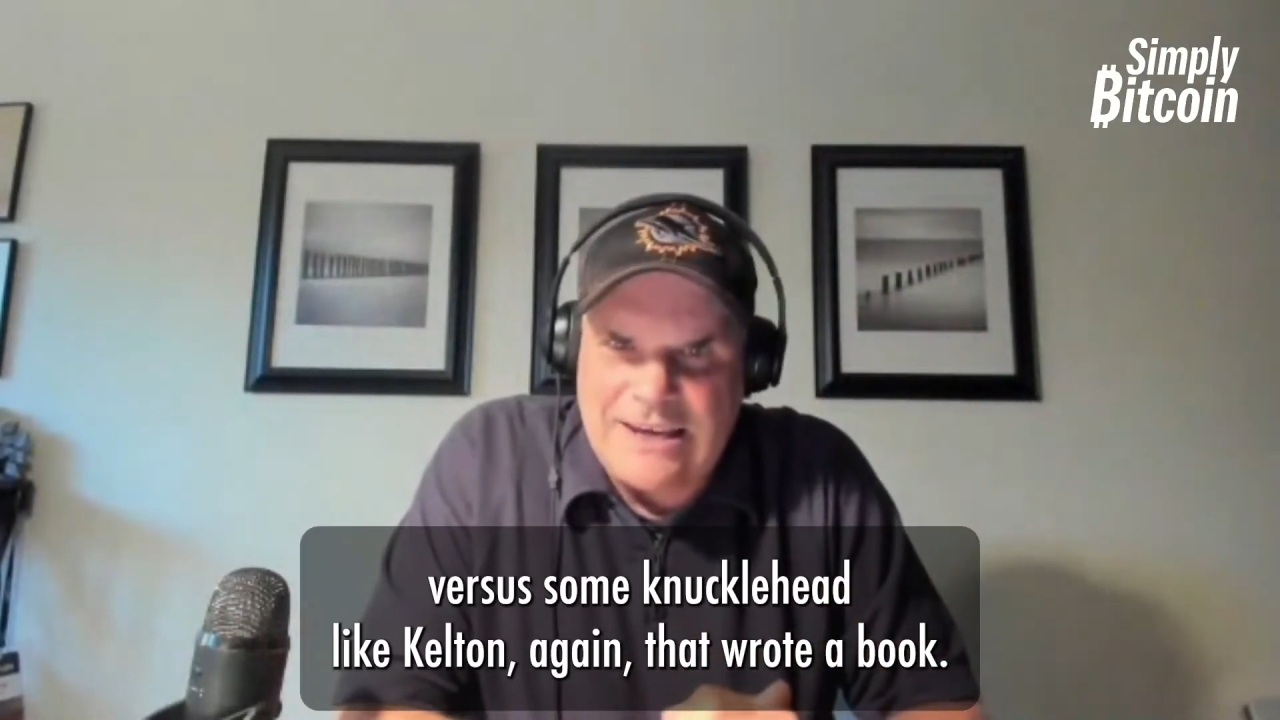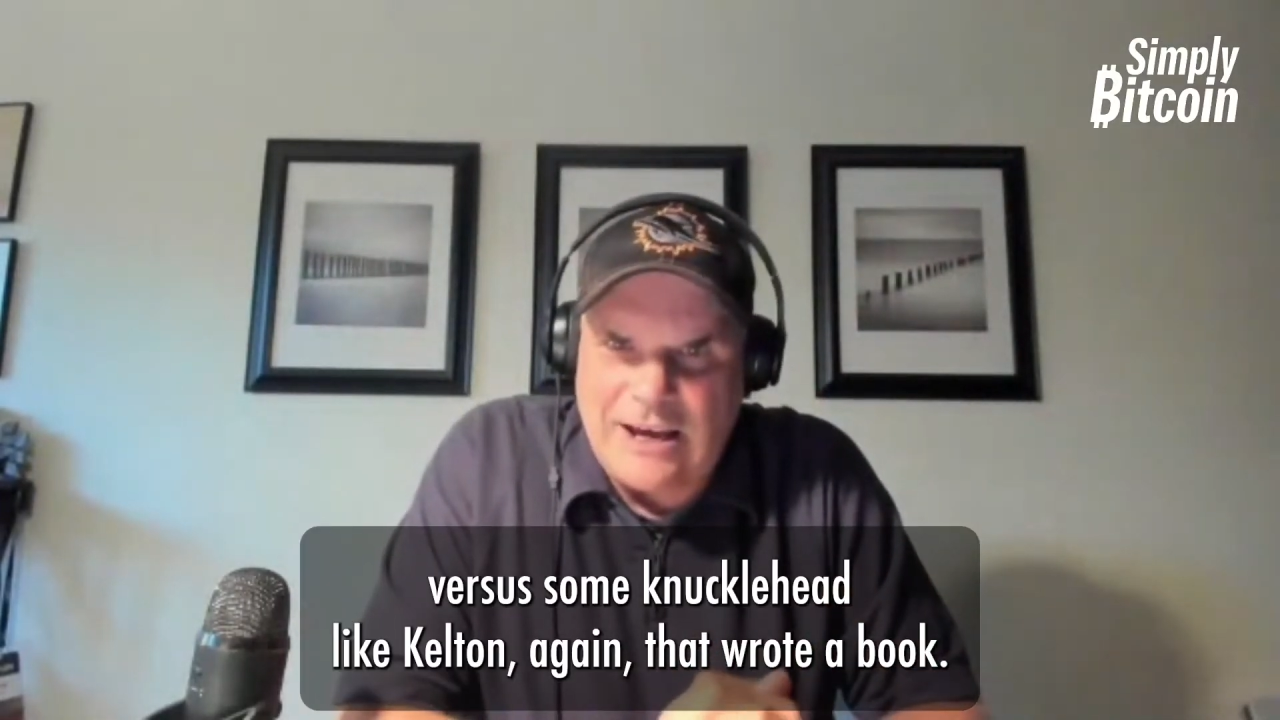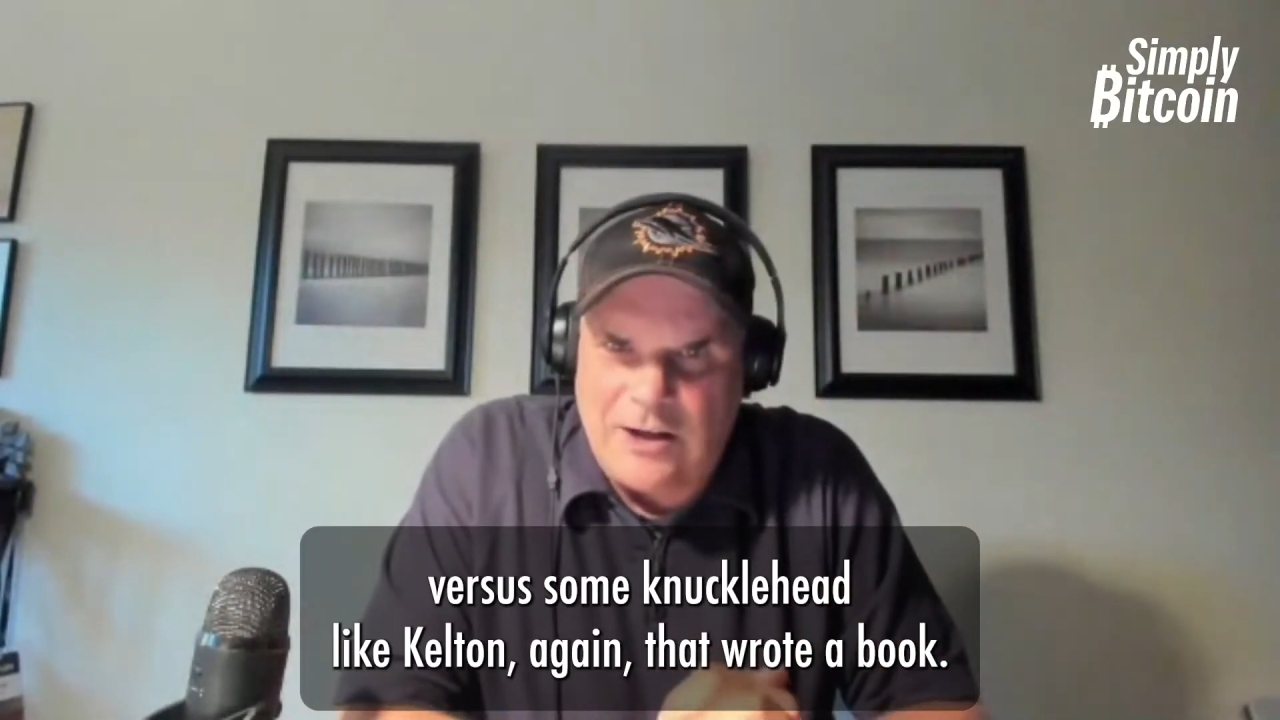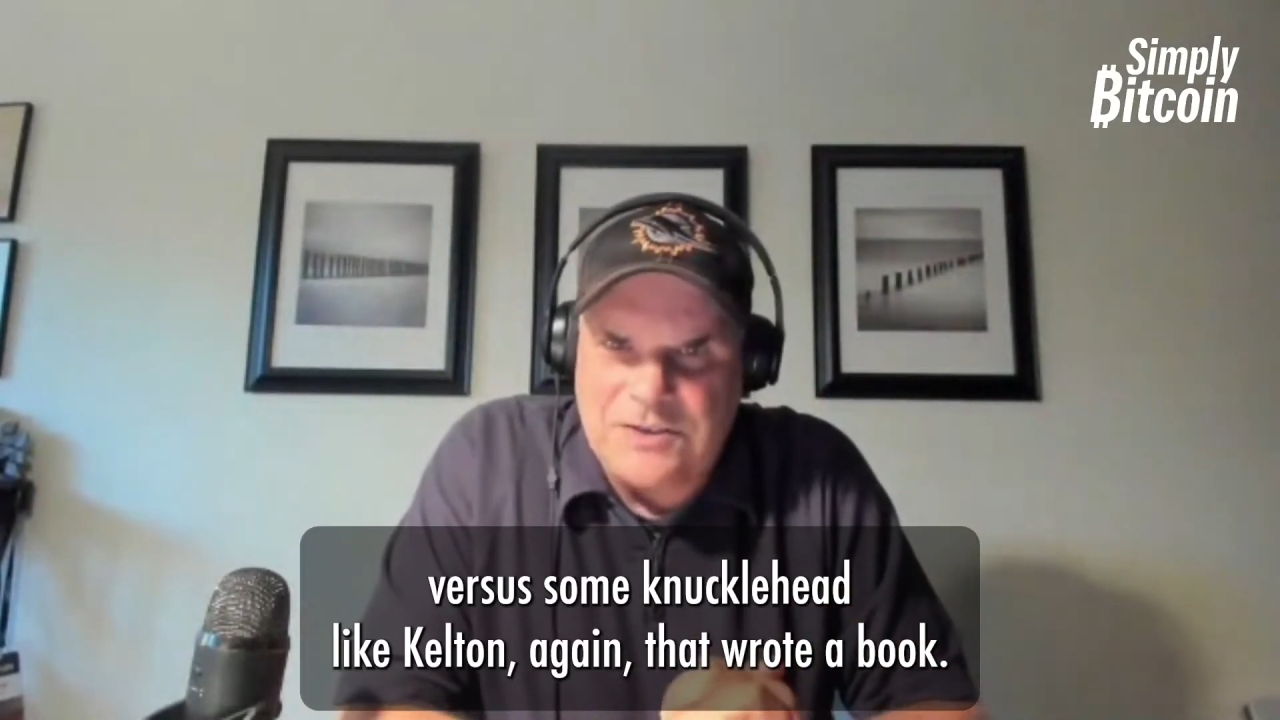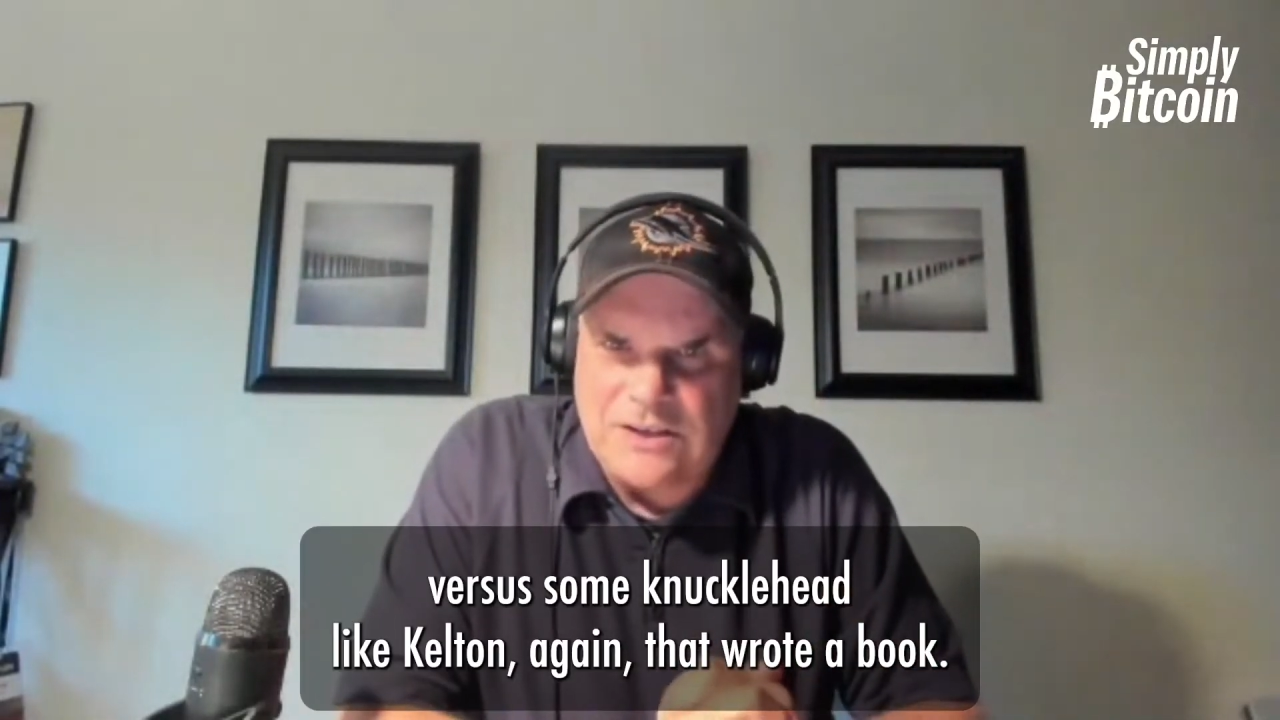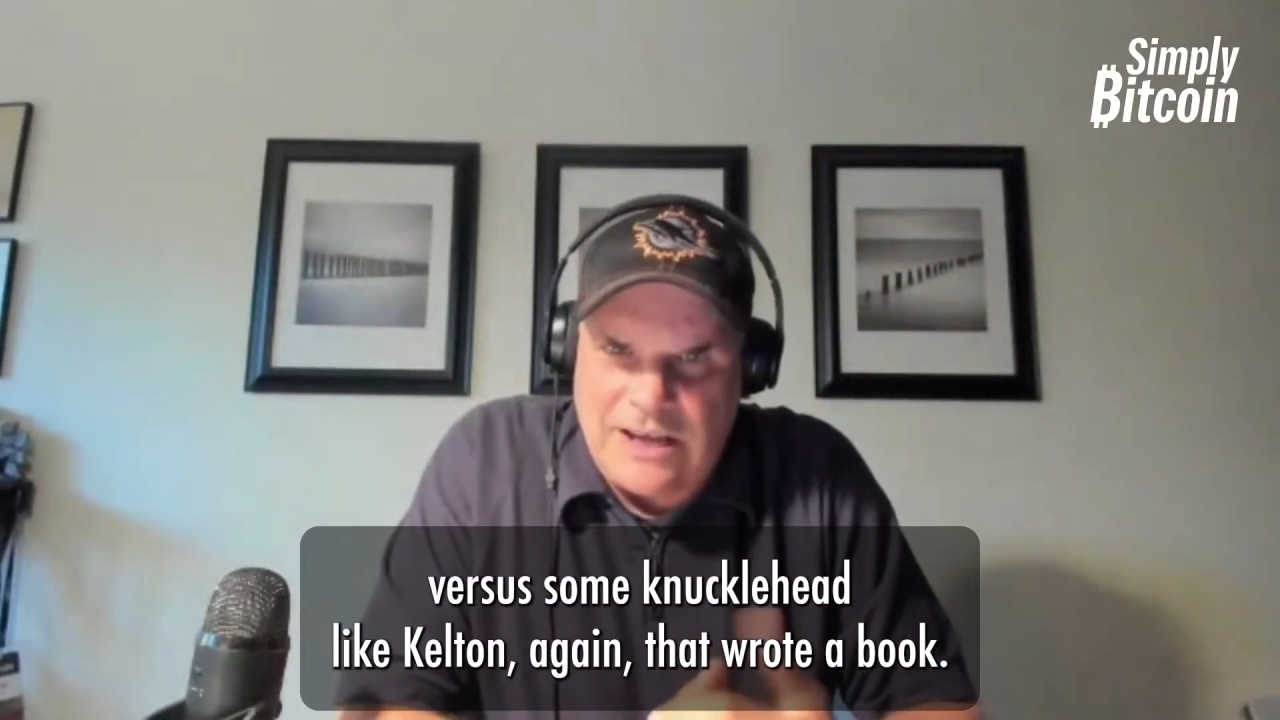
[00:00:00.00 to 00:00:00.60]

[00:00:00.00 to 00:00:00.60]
Kelton,